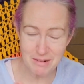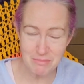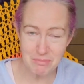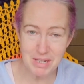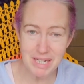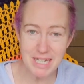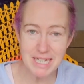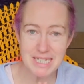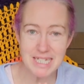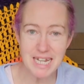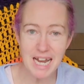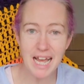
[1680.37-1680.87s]

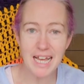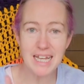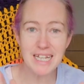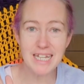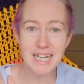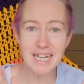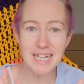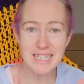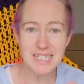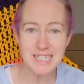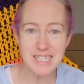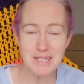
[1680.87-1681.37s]
Please like
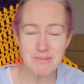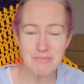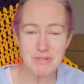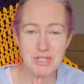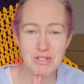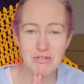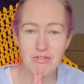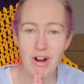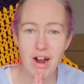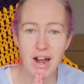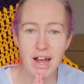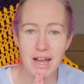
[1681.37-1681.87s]
and
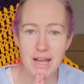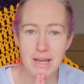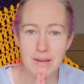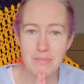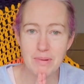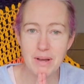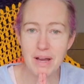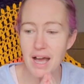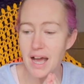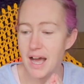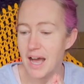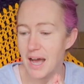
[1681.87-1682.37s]
subscribe.
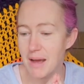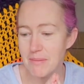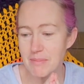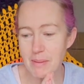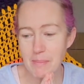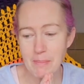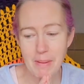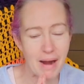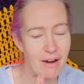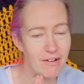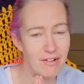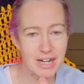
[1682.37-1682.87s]

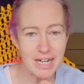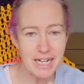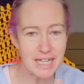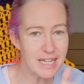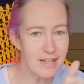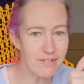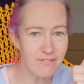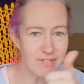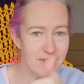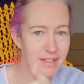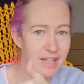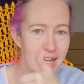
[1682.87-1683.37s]
Apparently
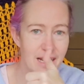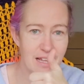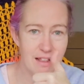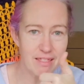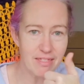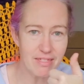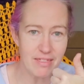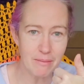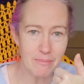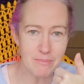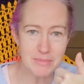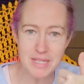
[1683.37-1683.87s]
giving the little
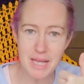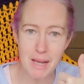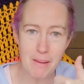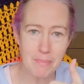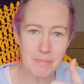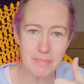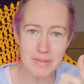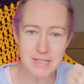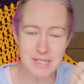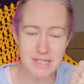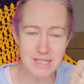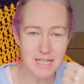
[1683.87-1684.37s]
thumbs up
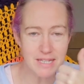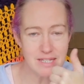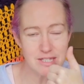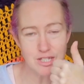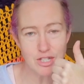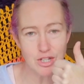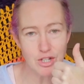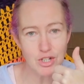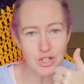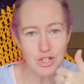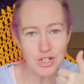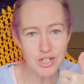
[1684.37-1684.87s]
is
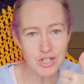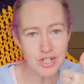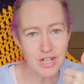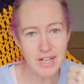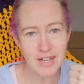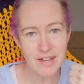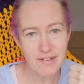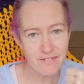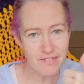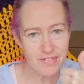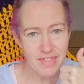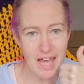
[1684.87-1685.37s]
good
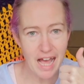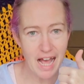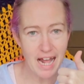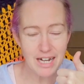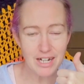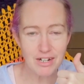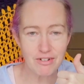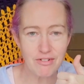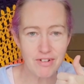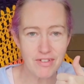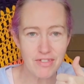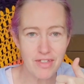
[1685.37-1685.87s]
for the
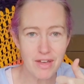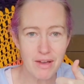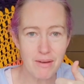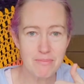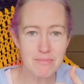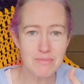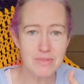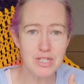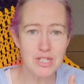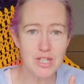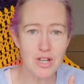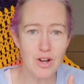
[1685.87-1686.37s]

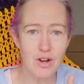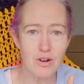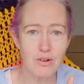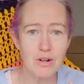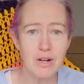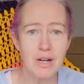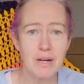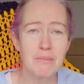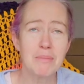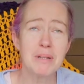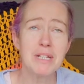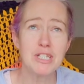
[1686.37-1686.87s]
algorithm. So
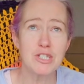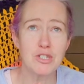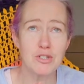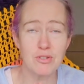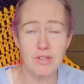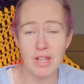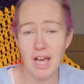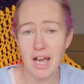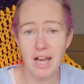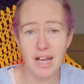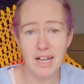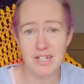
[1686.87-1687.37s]
please do
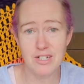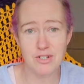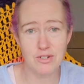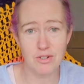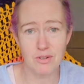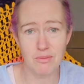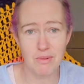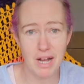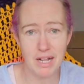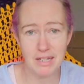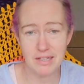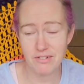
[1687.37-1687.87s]
that. I don't know
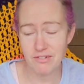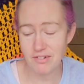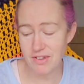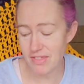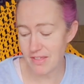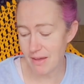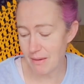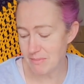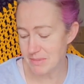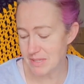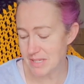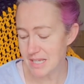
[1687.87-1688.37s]

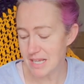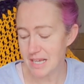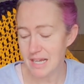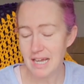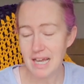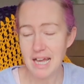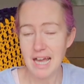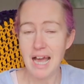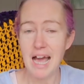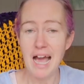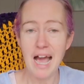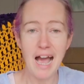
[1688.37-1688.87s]
algorithms.
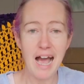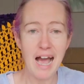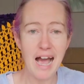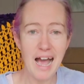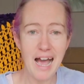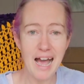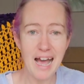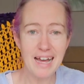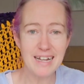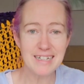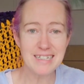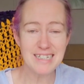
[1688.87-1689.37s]

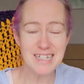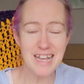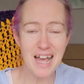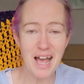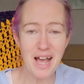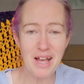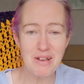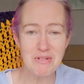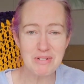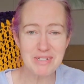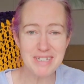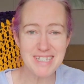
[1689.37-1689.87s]
And
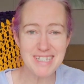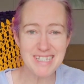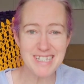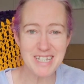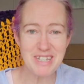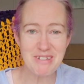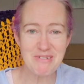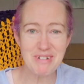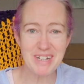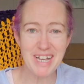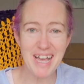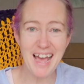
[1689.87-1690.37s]
I will see
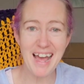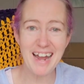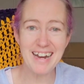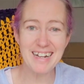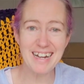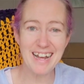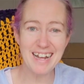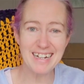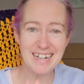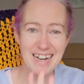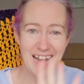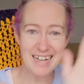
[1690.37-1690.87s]
you again
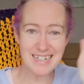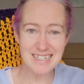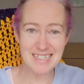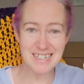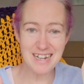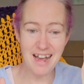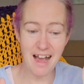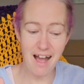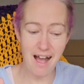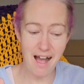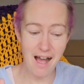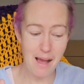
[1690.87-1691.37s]
next
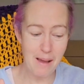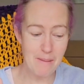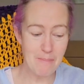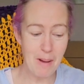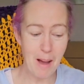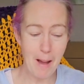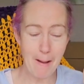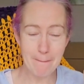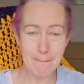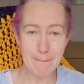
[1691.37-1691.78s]
time.